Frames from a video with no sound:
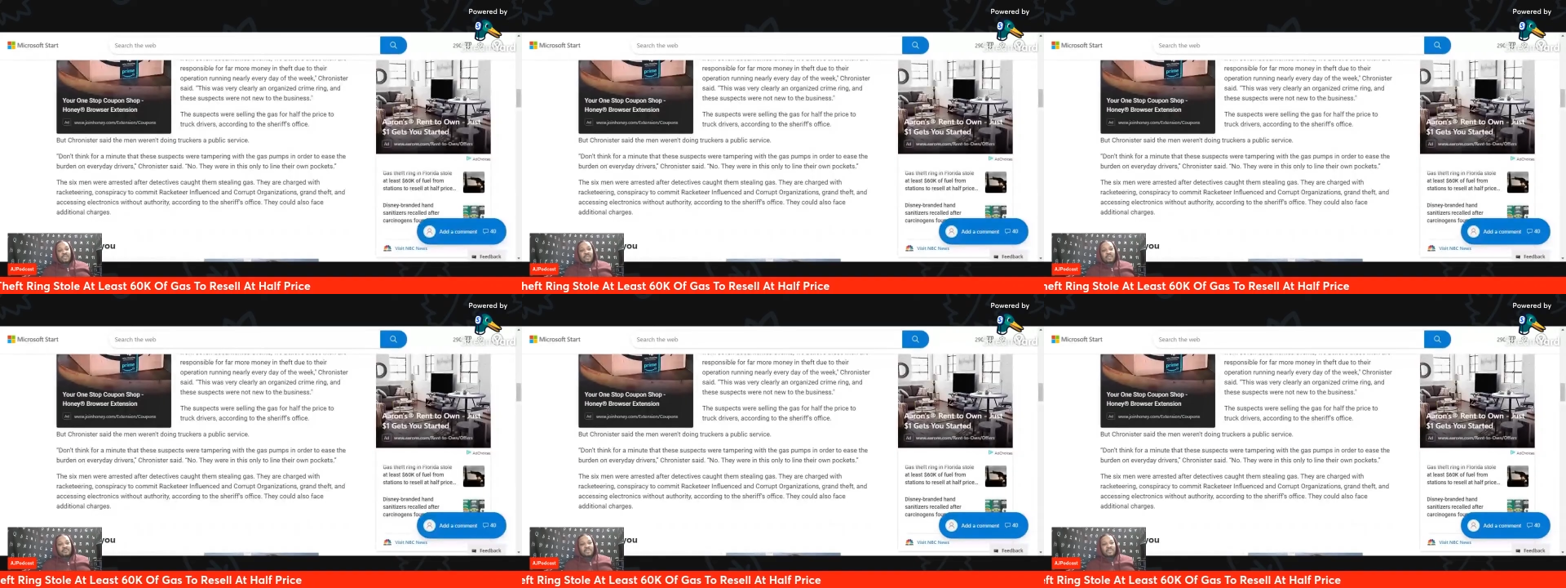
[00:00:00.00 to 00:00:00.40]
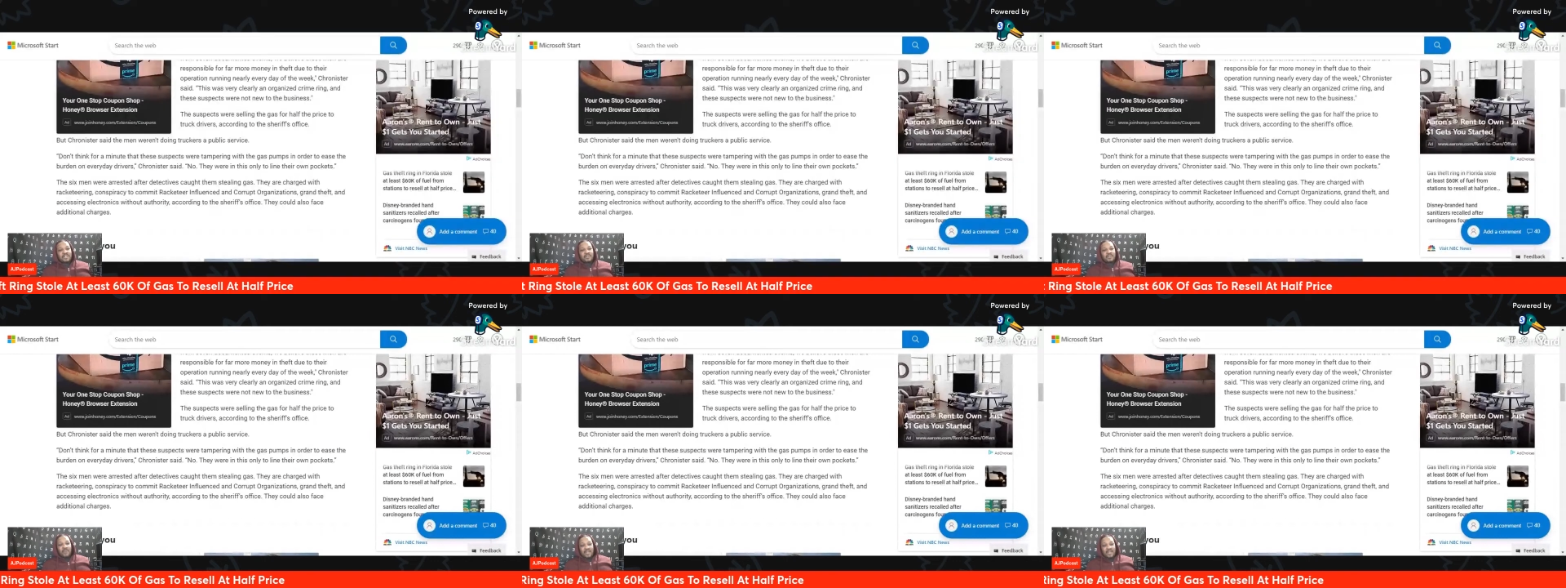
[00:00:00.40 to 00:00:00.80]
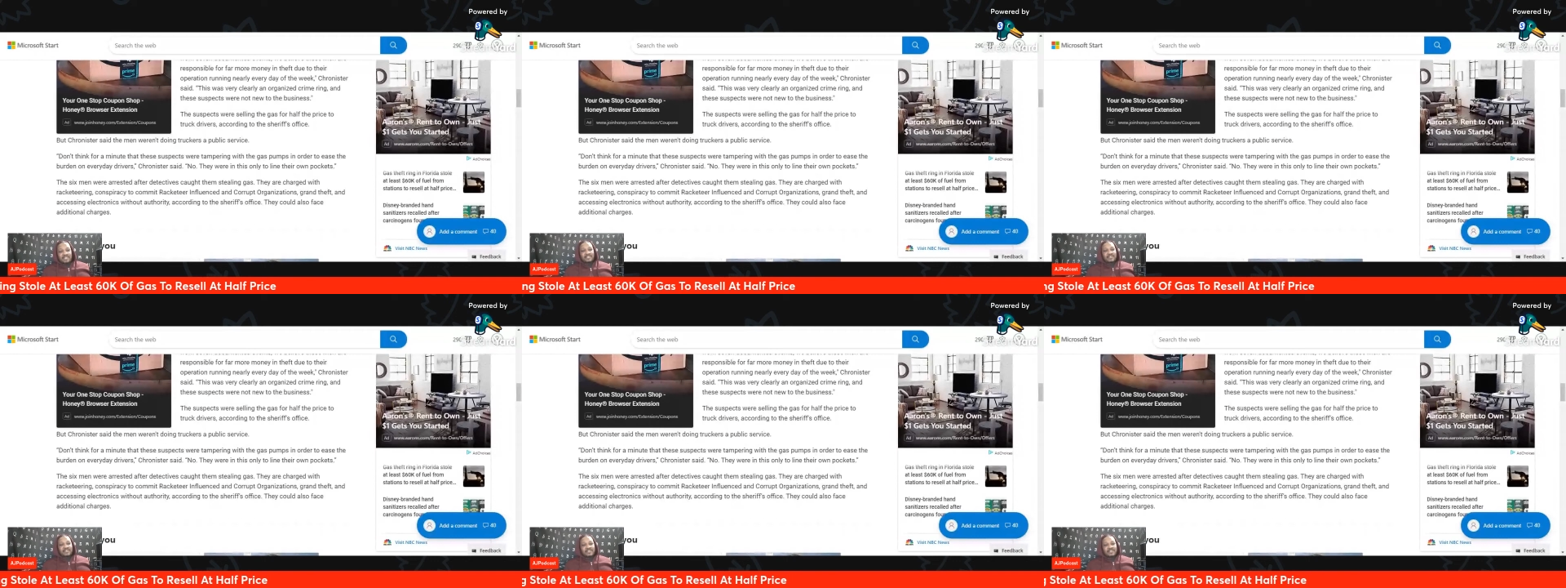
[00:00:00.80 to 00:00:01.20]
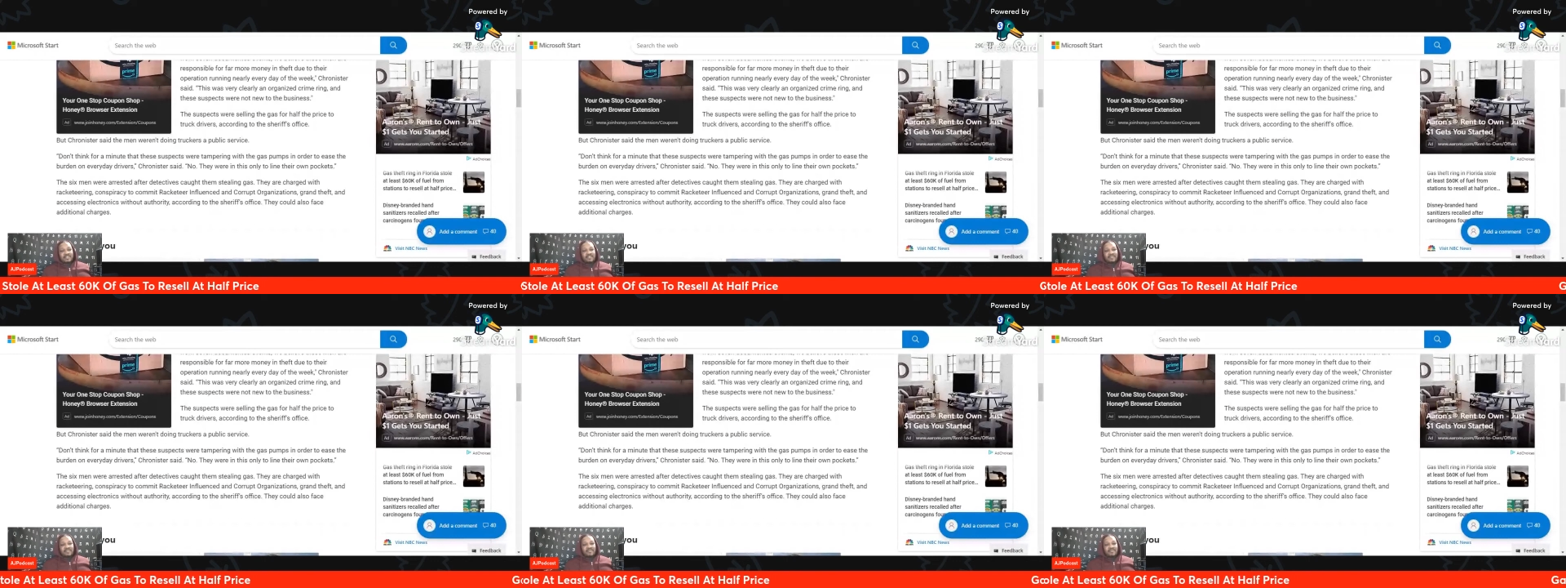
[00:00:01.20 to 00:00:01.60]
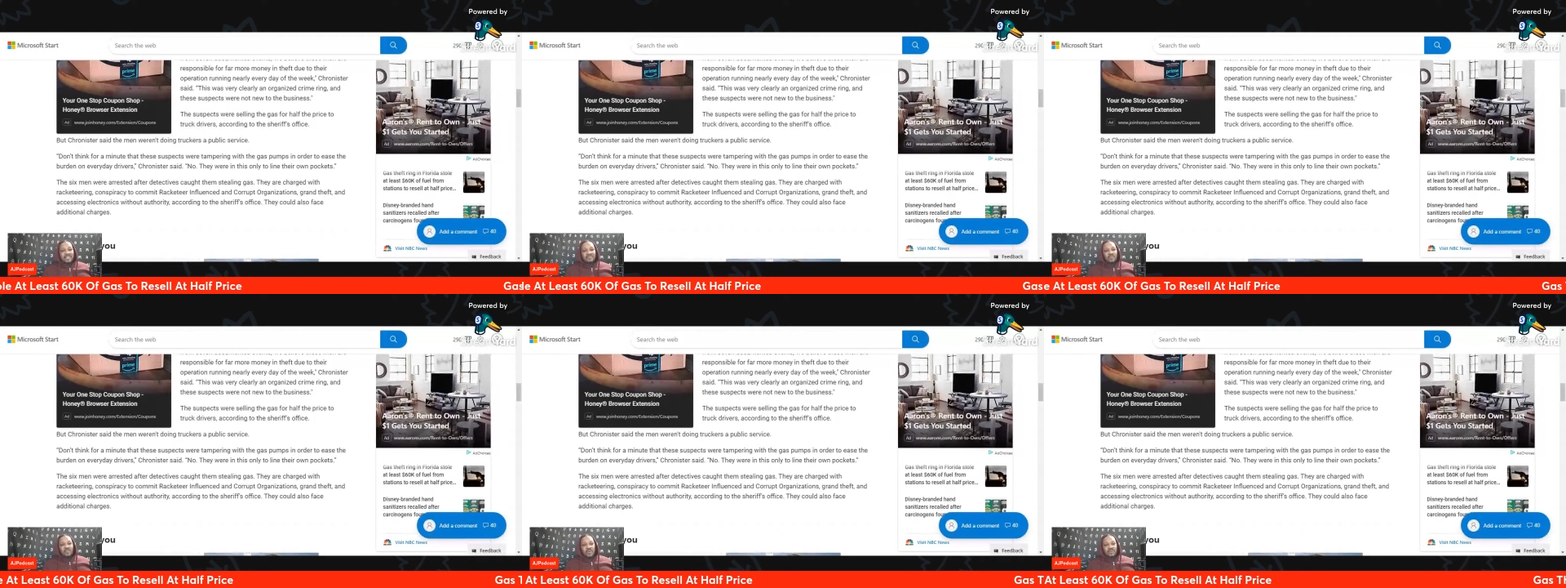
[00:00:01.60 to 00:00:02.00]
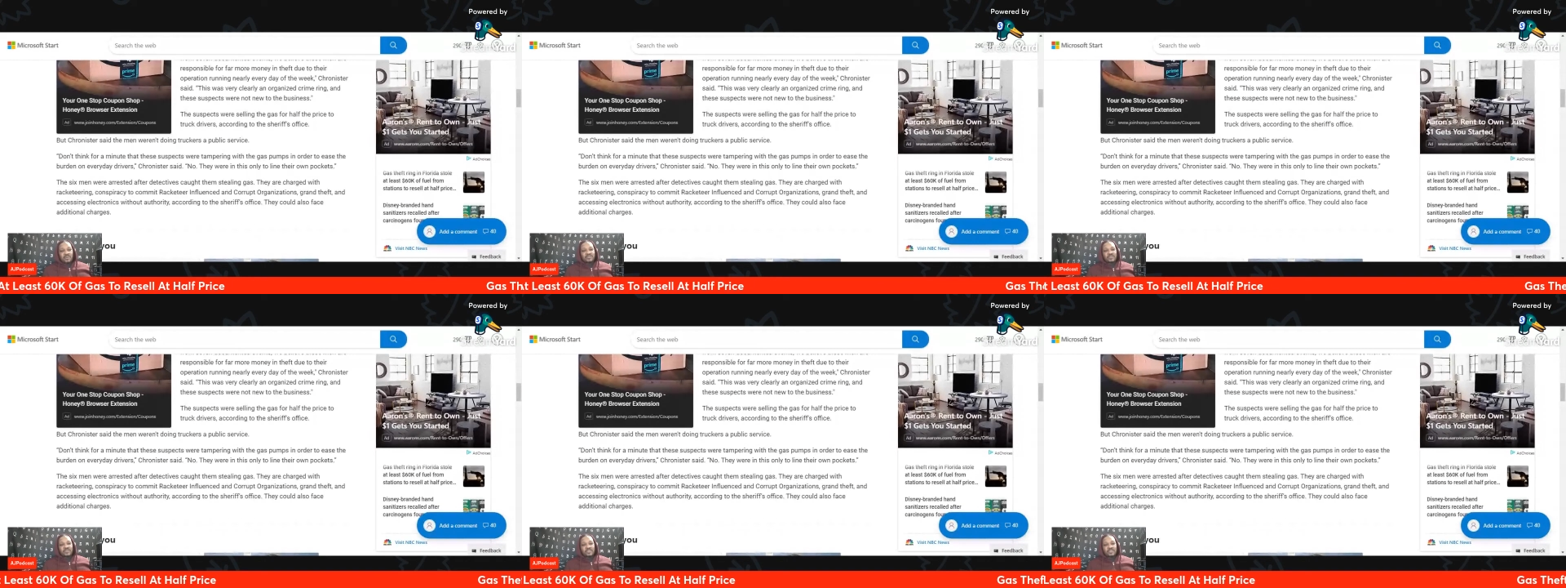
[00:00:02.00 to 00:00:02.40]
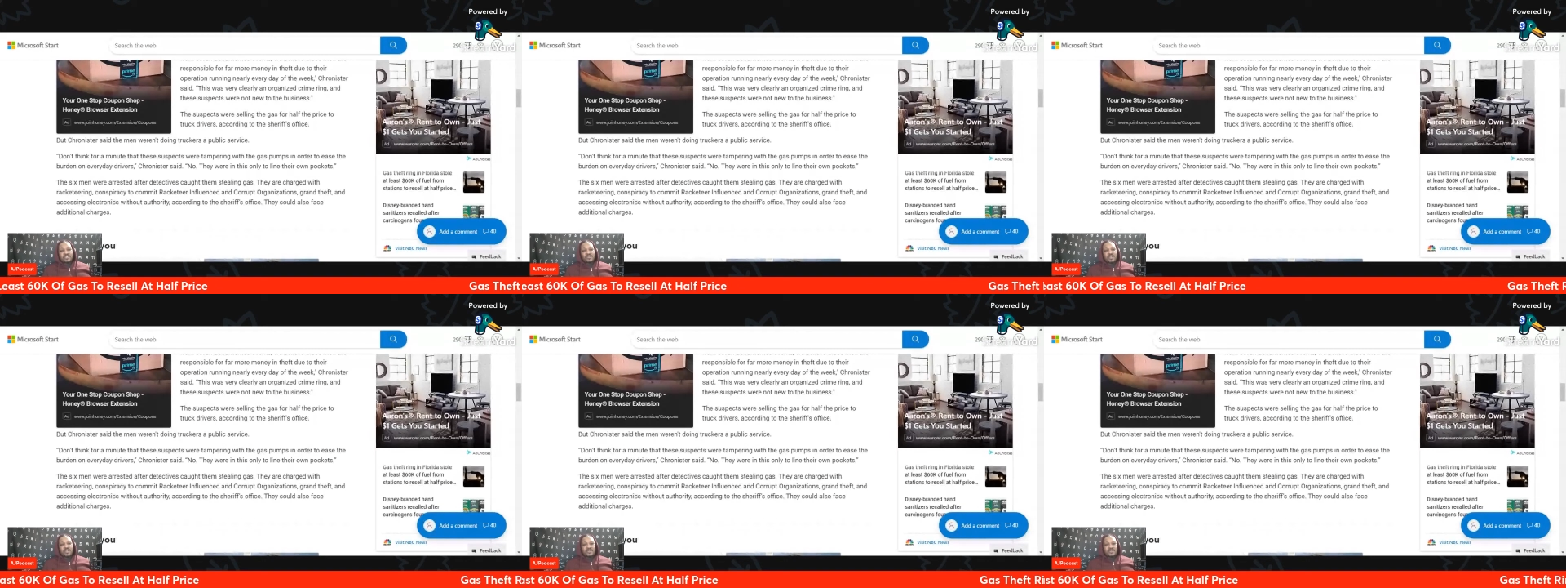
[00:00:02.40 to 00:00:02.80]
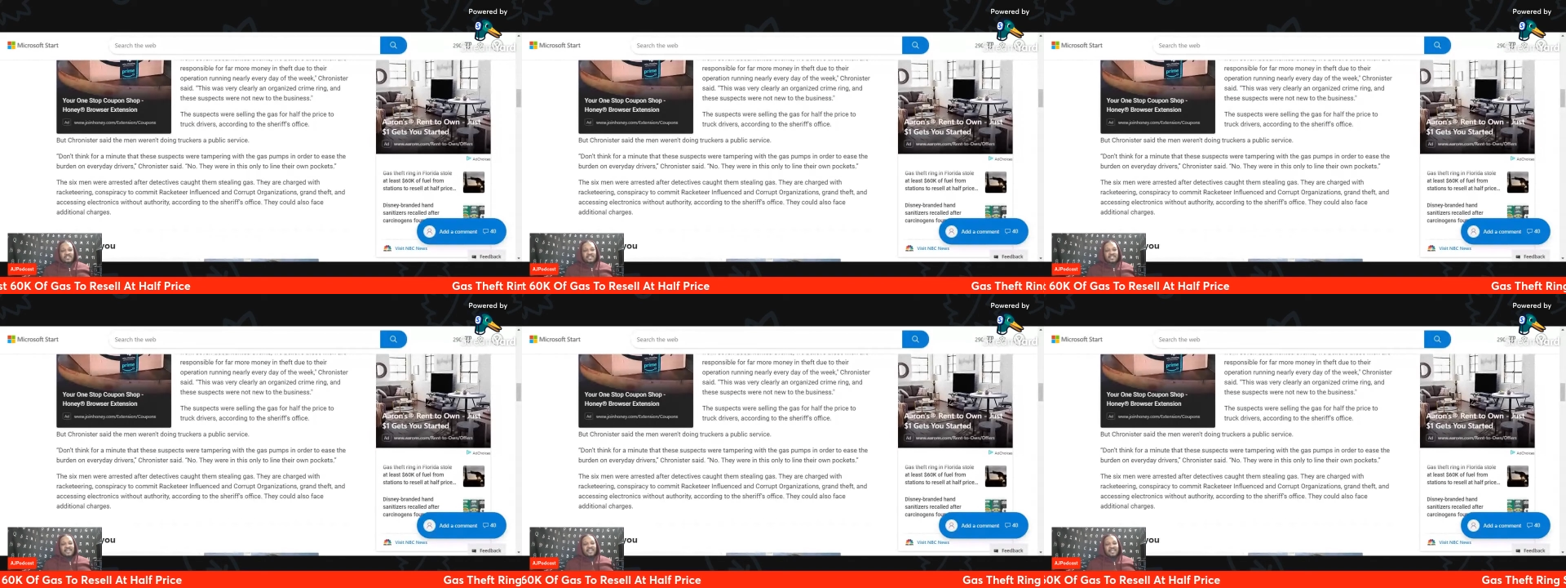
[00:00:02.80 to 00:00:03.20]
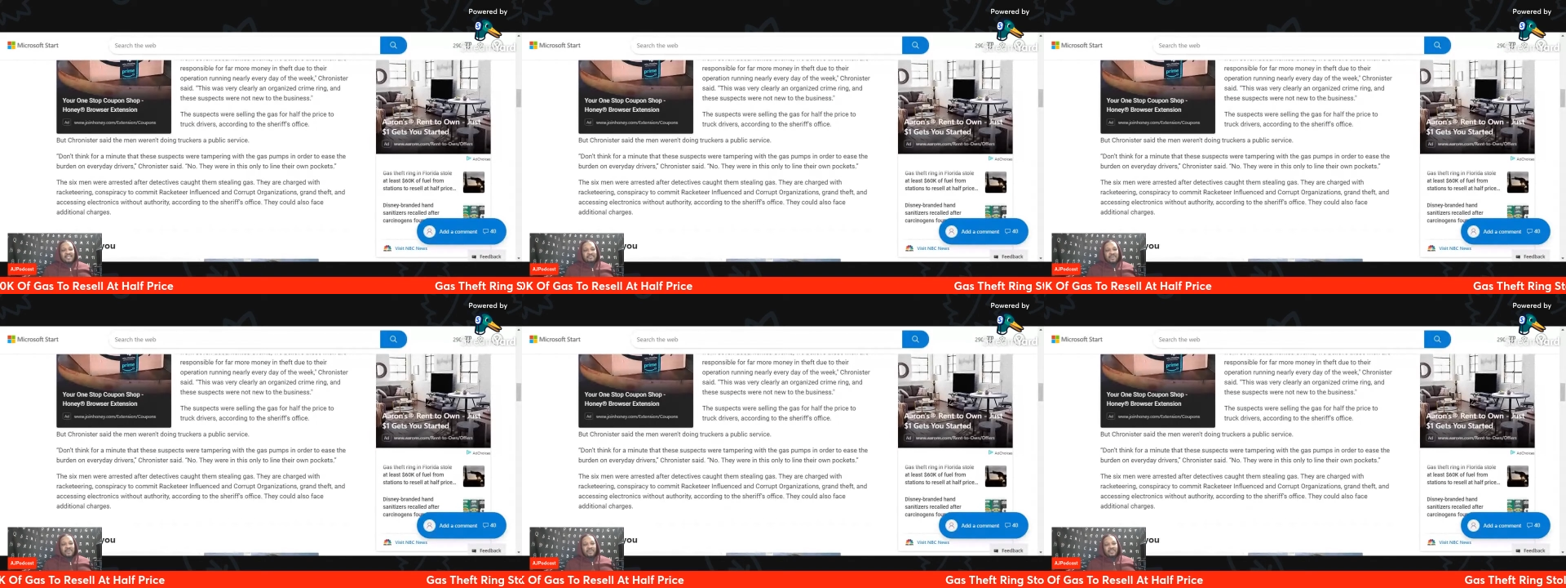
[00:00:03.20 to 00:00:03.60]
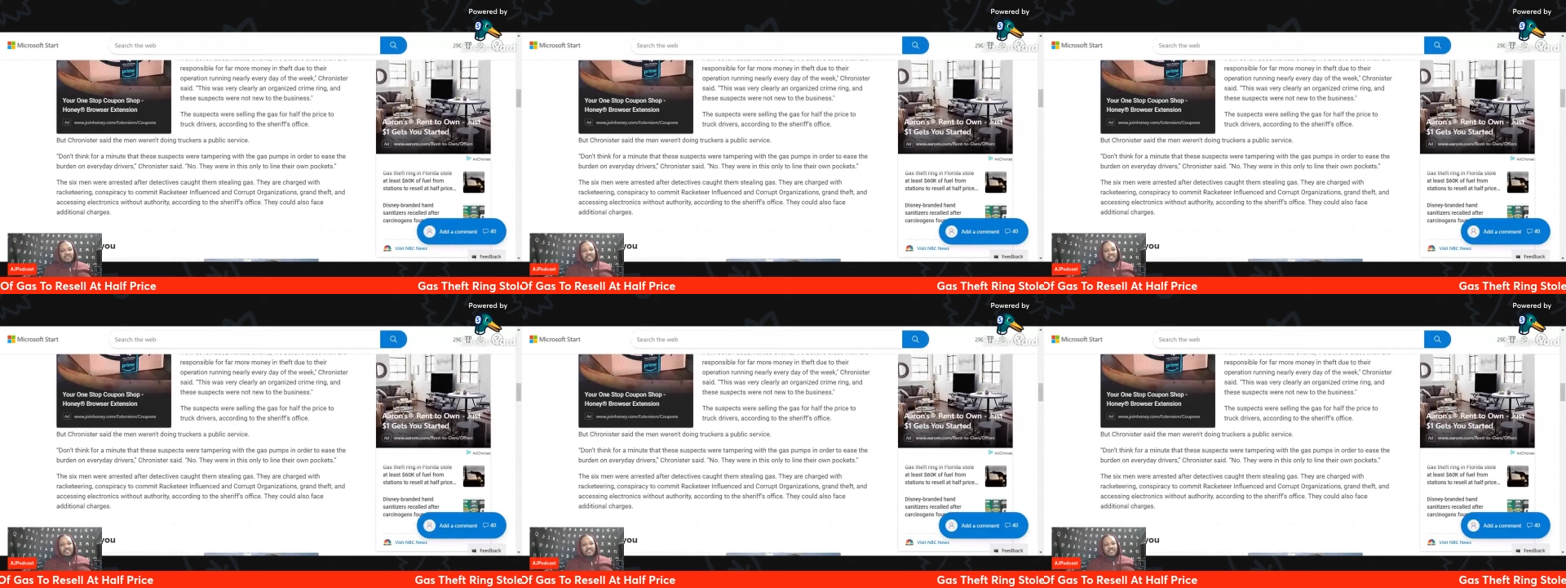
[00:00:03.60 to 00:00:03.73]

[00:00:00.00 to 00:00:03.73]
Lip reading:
No face is visible, so there are no lips to read.